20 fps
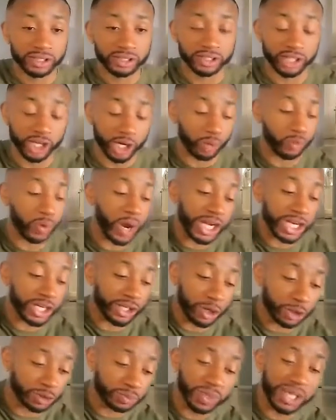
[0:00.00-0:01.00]
They're running
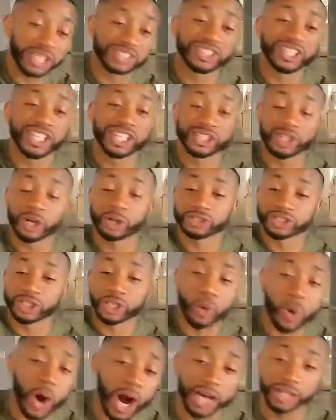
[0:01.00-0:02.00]
those plays to get those
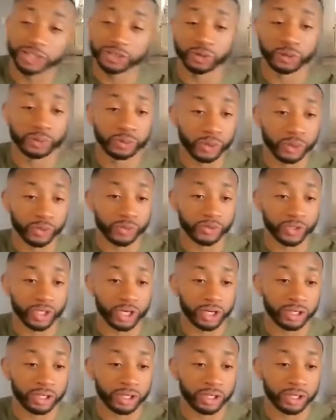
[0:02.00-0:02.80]
inquiries removed, y'all.